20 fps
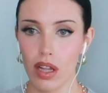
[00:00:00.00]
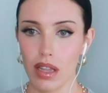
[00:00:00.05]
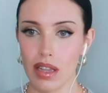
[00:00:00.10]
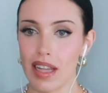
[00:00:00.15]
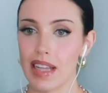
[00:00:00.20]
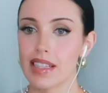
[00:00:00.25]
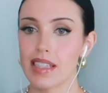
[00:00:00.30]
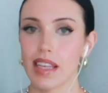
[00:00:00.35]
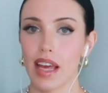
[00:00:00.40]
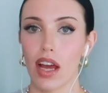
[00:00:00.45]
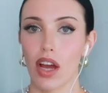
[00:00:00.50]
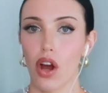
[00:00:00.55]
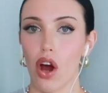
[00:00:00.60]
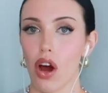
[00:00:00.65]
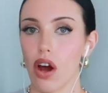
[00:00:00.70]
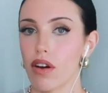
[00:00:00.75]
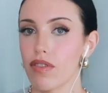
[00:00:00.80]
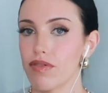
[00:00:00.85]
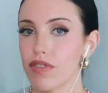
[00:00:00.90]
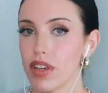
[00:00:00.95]
let's get
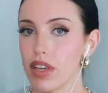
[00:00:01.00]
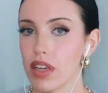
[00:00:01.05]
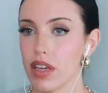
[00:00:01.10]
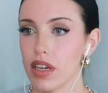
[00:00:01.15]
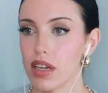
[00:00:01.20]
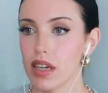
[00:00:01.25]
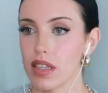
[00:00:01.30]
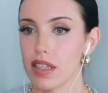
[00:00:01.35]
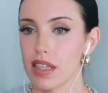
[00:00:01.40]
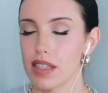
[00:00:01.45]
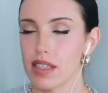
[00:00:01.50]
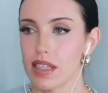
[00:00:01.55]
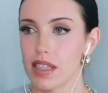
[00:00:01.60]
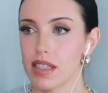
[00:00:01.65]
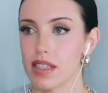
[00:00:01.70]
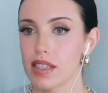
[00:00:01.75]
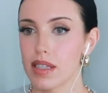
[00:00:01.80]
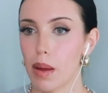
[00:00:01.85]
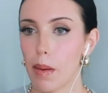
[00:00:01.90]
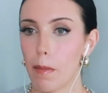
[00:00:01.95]
coffee unless
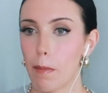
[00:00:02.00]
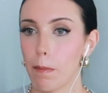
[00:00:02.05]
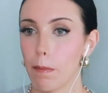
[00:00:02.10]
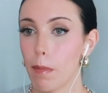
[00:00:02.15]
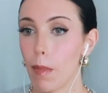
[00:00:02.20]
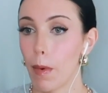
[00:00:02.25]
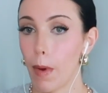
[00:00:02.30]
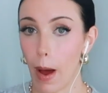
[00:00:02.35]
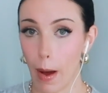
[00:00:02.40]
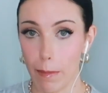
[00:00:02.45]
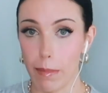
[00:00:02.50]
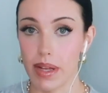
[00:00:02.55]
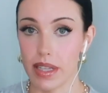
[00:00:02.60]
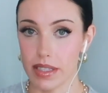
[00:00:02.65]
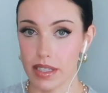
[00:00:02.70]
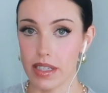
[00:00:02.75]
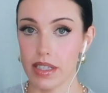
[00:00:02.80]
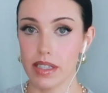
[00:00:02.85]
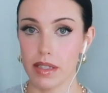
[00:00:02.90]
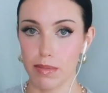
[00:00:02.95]
it's a
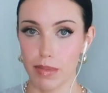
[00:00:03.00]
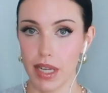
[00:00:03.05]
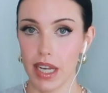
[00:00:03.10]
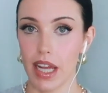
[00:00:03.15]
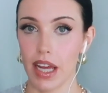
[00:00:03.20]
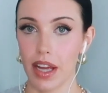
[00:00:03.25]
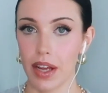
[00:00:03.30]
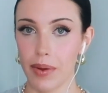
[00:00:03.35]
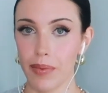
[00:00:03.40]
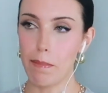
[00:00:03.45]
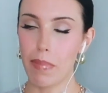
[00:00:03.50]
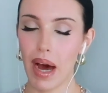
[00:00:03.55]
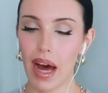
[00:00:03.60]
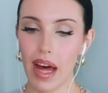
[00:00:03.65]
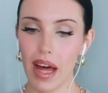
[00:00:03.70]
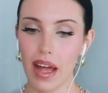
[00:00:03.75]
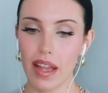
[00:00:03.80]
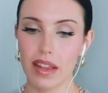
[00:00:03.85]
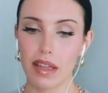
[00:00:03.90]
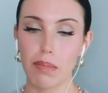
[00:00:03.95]
business meeting.
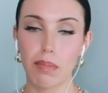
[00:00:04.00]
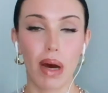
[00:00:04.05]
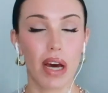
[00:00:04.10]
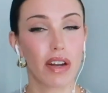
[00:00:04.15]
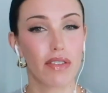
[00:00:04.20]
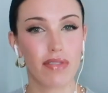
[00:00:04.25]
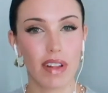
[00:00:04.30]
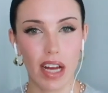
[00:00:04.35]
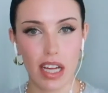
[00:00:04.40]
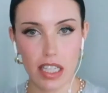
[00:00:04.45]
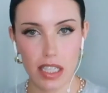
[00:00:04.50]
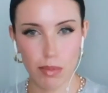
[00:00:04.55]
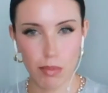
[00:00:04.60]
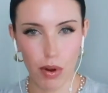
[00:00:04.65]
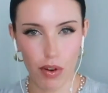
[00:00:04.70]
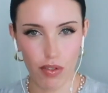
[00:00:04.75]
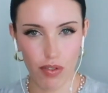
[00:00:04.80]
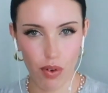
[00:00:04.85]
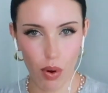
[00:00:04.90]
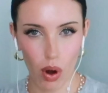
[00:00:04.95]
But the butterflies
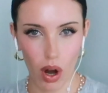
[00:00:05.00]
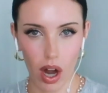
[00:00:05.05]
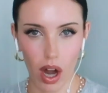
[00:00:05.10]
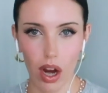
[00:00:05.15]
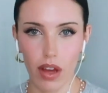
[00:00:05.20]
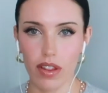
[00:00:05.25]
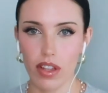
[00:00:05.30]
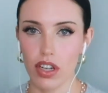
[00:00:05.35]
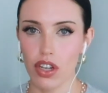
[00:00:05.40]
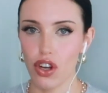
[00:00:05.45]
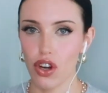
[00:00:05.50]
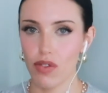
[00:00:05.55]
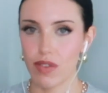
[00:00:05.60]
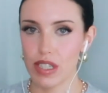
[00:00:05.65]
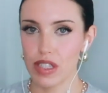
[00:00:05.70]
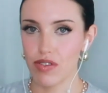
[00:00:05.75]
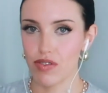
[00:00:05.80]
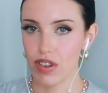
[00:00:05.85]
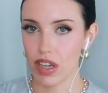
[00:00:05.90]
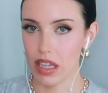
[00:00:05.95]
before, the
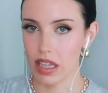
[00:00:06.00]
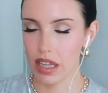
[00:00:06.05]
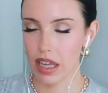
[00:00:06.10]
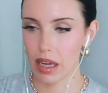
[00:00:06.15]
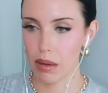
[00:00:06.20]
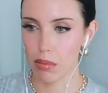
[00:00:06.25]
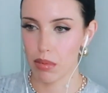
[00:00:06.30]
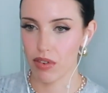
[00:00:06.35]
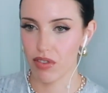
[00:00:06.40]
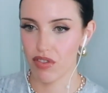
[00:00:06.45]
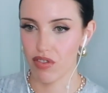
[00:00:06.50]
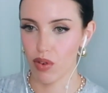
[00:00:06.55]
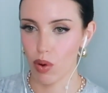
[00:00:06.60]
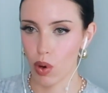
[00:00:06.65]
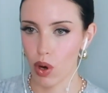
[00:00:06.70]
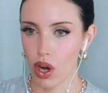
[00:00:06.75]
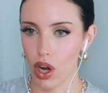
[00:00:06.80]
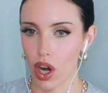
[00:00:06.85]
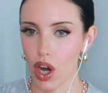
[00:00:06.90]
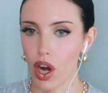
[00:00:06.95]
nervous feeling
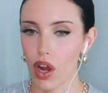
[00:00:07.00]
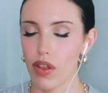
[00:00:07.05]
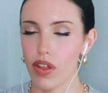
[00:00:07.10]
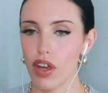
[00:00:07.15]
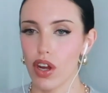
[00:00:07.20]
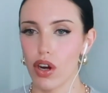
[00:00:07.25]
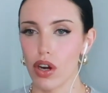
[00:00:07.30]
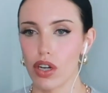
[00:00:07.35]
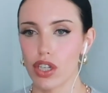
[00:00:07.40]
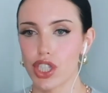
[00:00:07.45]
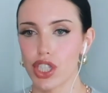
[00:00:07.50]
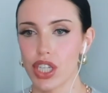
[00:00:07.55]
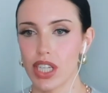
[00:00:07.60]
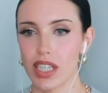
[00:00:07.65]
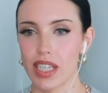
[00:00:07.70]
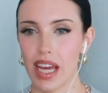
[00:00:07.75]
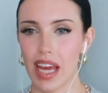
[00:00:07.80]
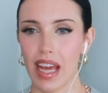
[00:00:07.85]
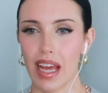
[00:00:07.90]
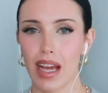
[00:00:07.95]
before, the urge to
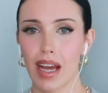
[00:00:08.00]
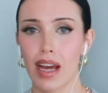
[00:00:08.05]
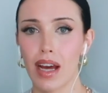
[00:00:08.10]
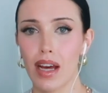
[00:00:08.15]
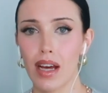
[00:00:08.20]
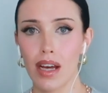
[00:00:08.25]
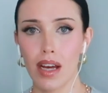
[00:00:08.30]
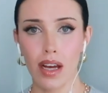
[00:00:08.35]
take